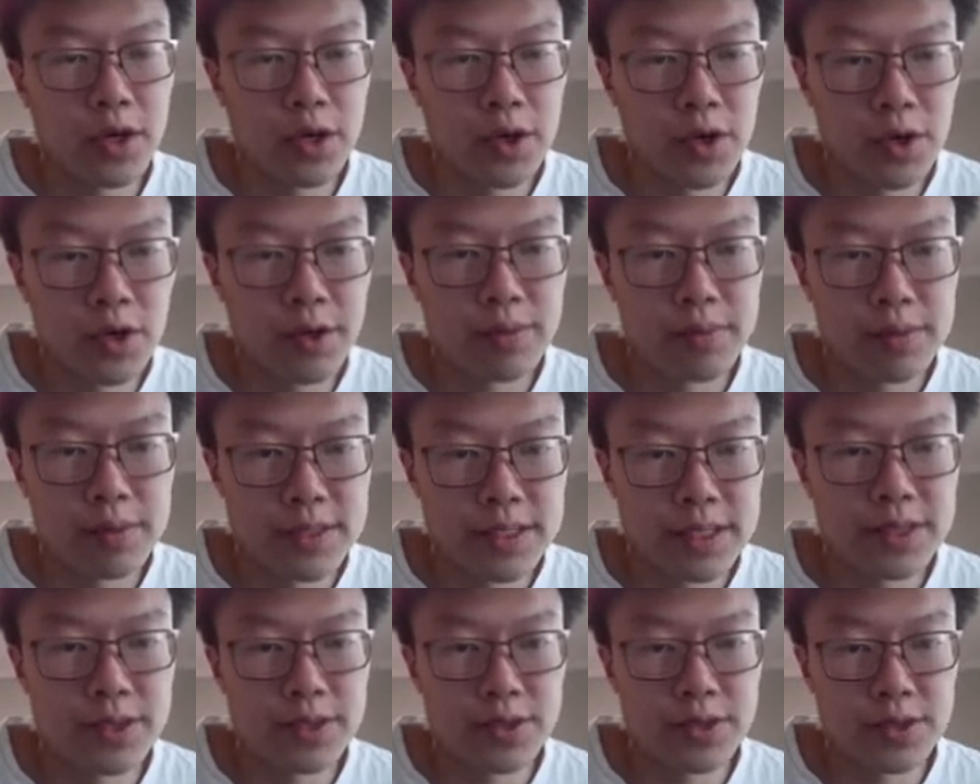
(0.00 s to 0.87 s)
our current
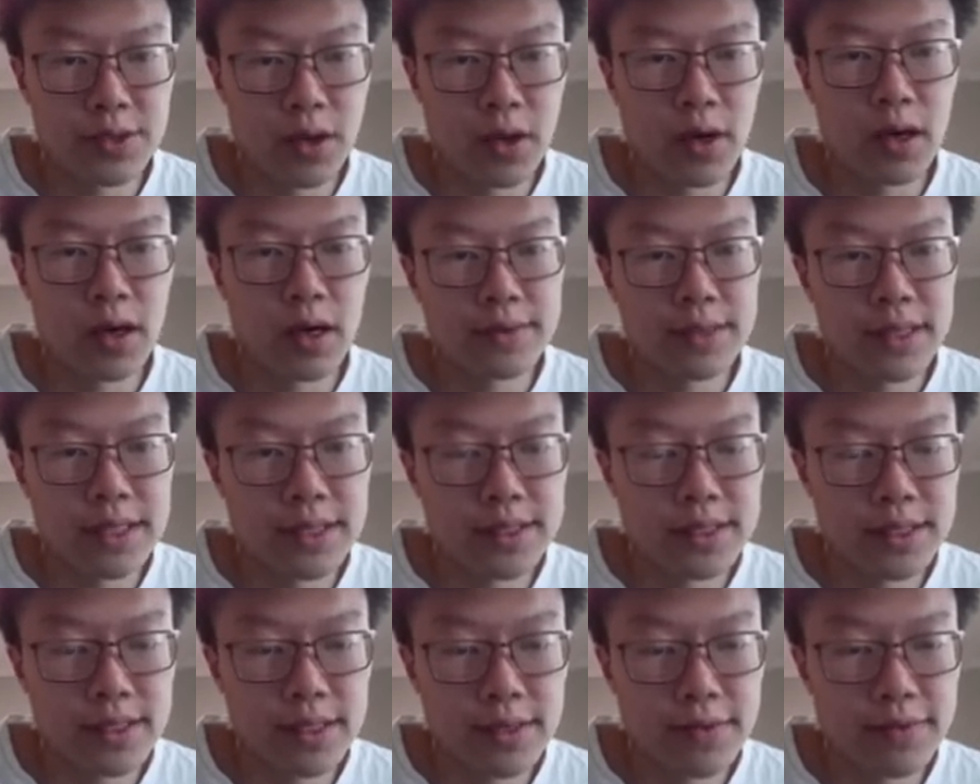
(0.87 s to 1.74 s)
positions are.
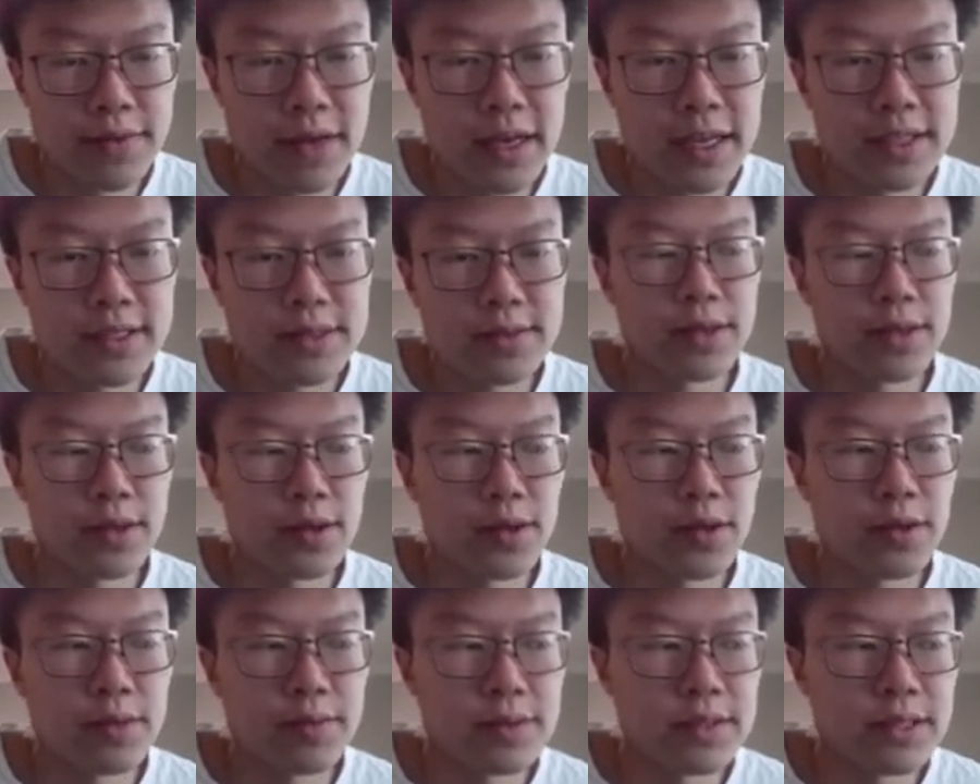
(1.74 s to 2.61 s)
That's going to affect the
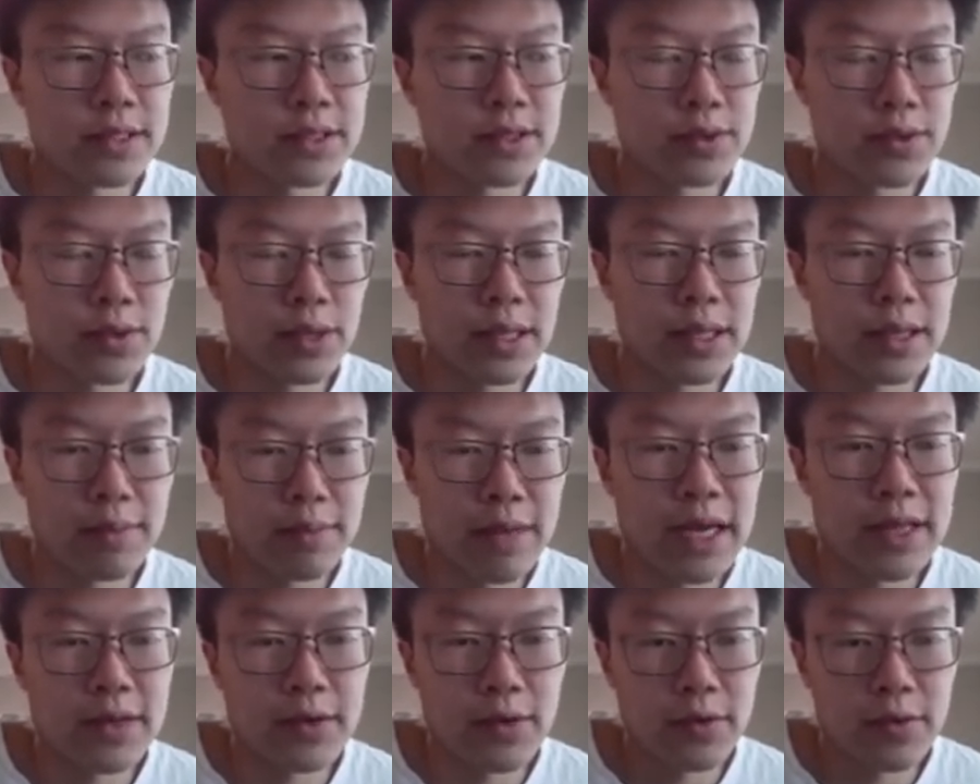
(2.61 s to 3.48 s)
current positions and the
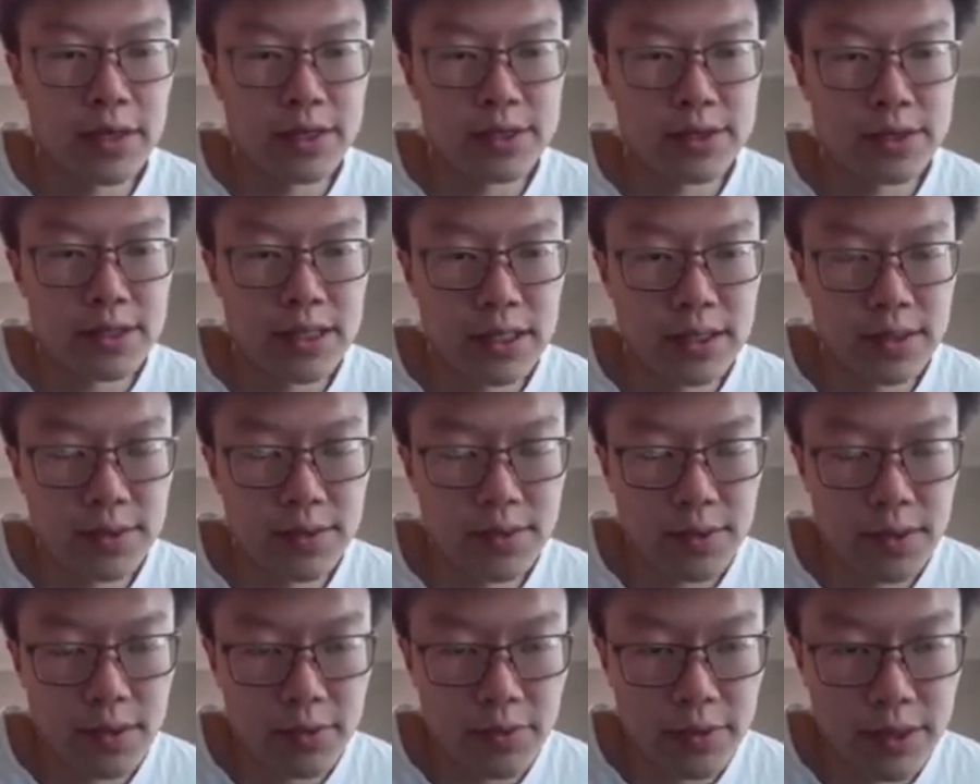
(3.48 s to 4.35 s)
math equation
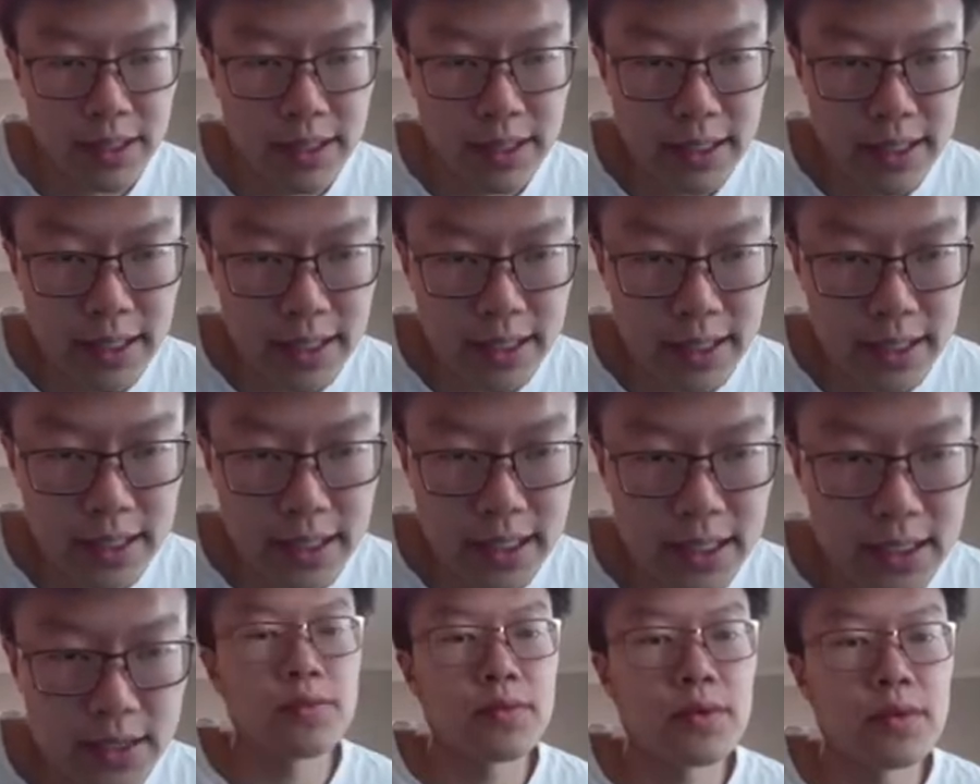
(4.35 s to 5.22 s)
that we
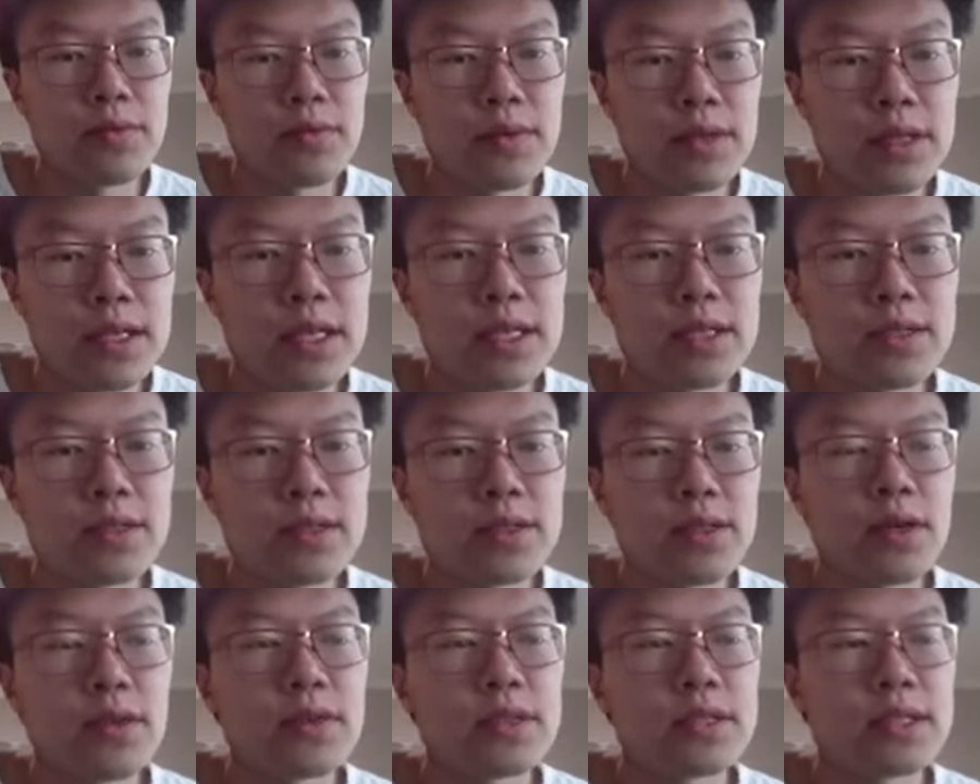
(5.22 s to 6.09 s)
need. What we need to
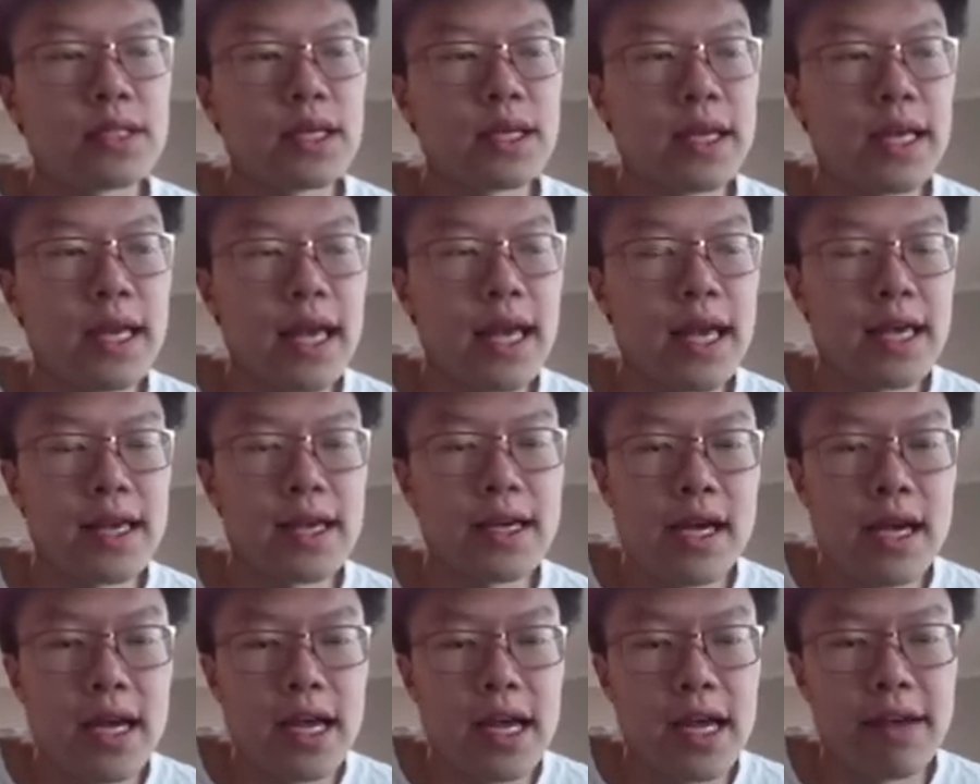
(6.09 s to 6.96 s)
know is that, hey,
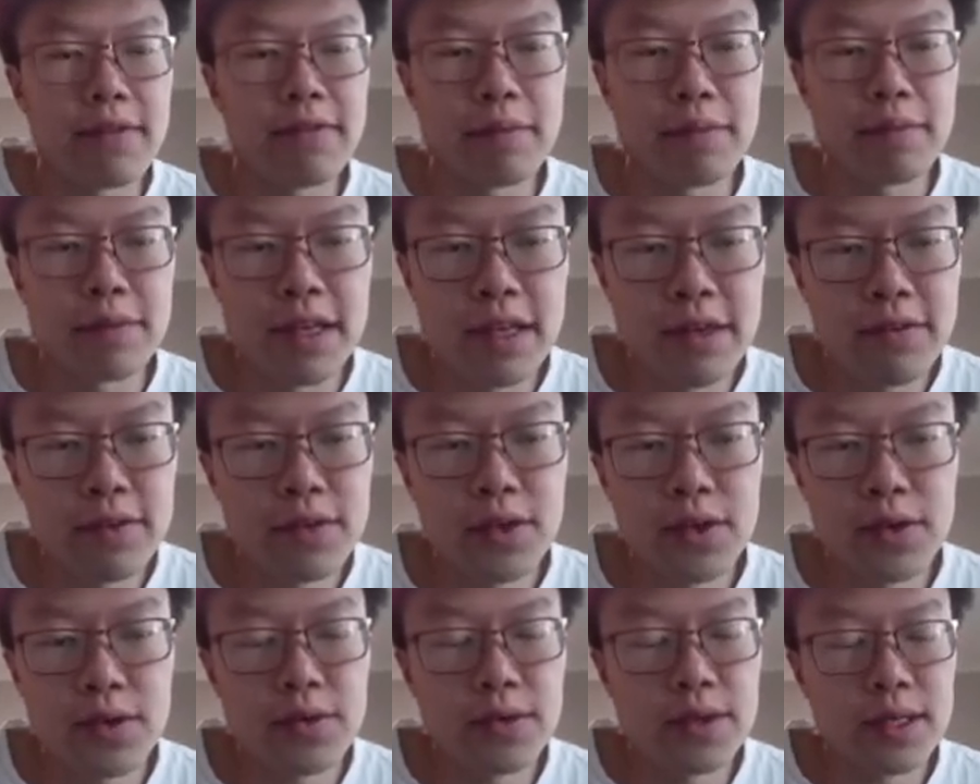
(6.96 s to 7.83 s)
if I'm giving
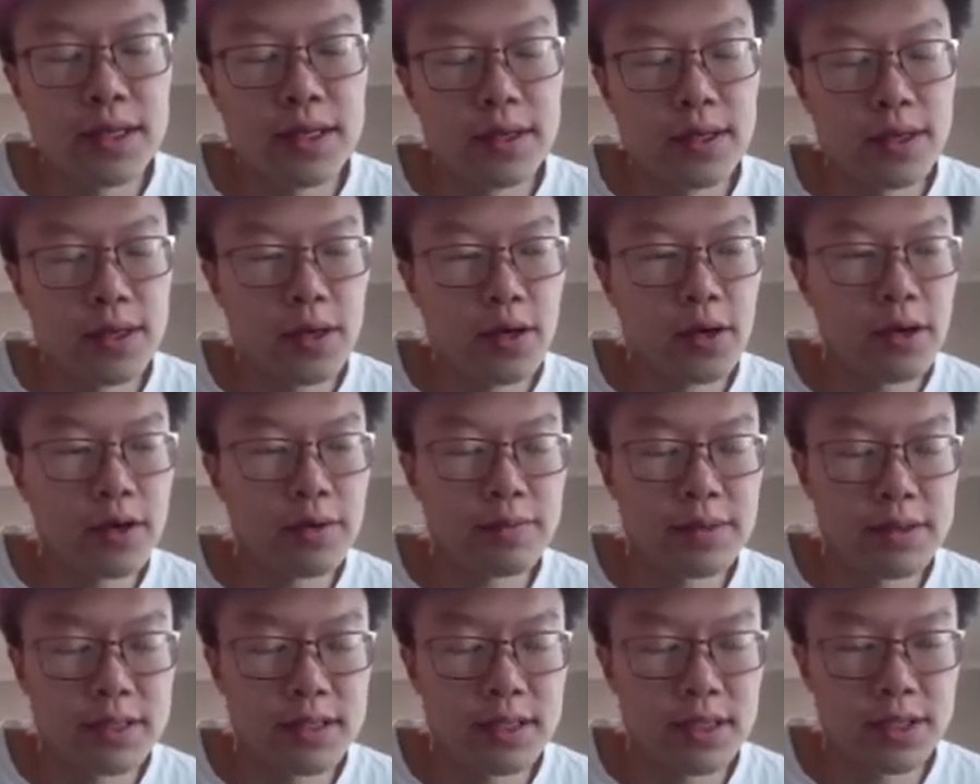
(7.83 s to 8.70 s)
you the current
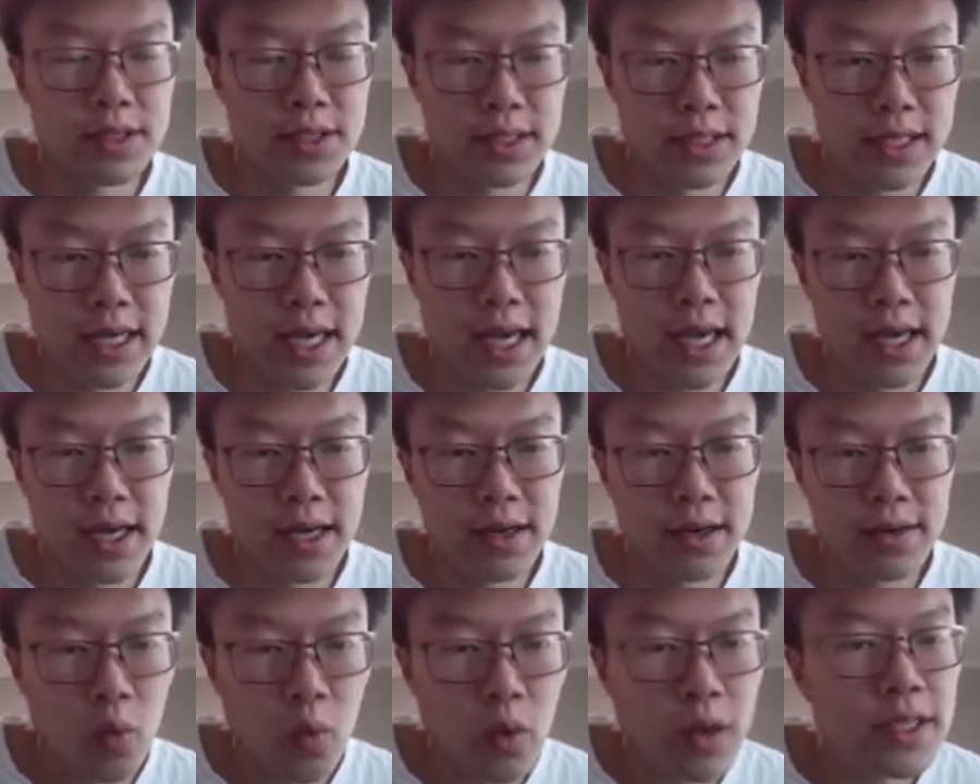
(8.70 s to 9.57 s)
position K,
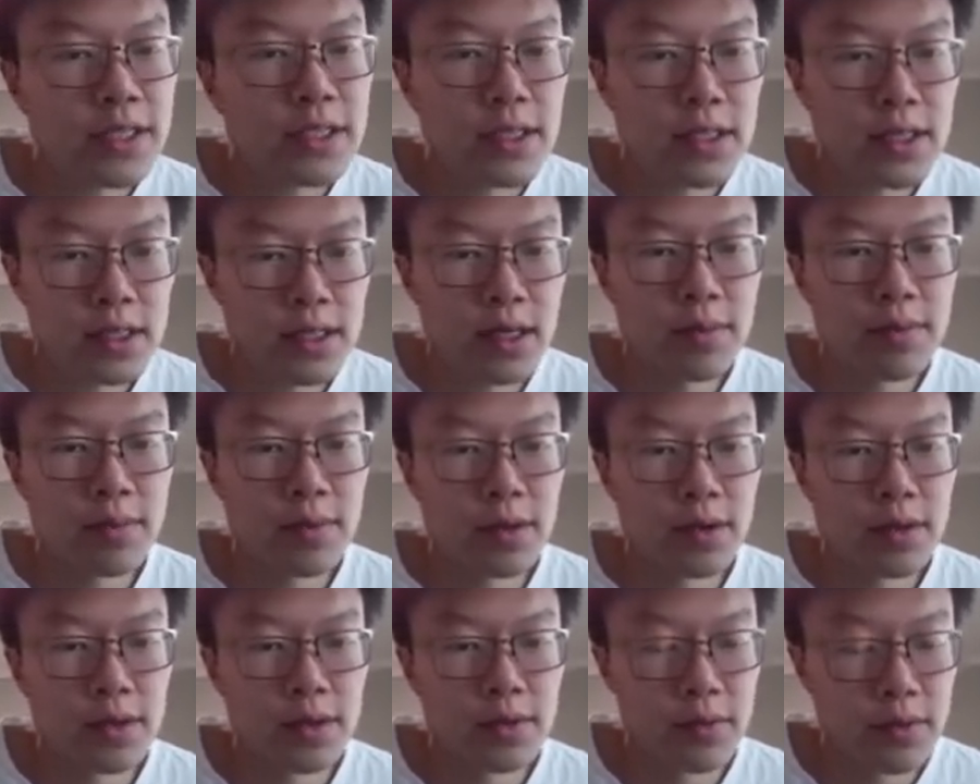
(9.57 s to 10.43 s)
what is the
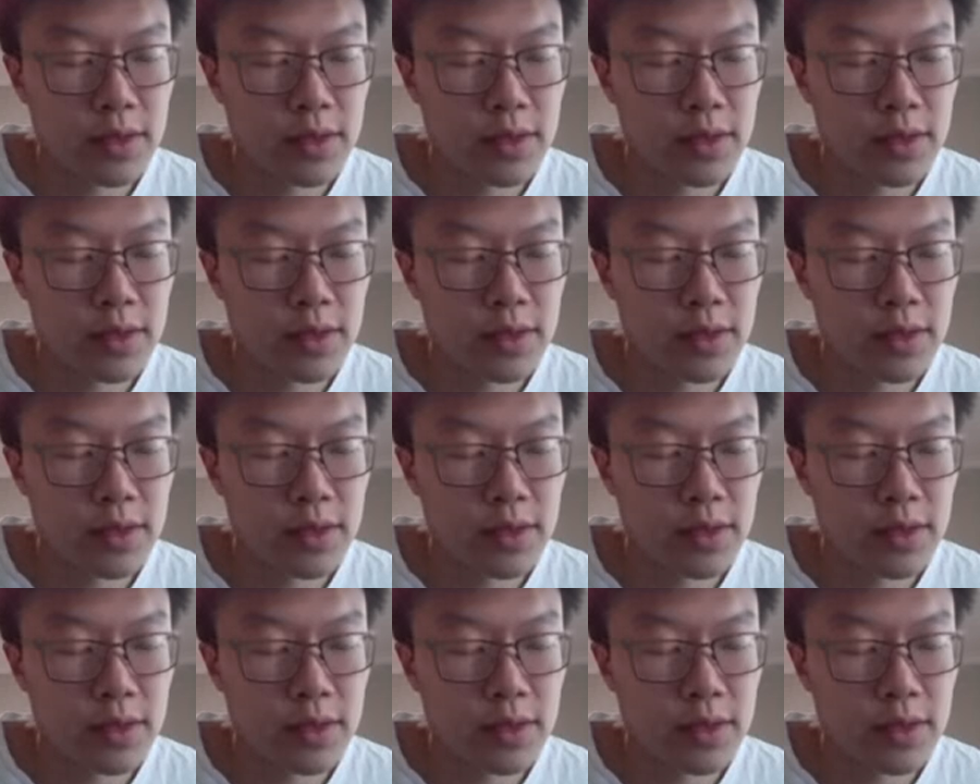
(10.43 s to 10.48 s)
number?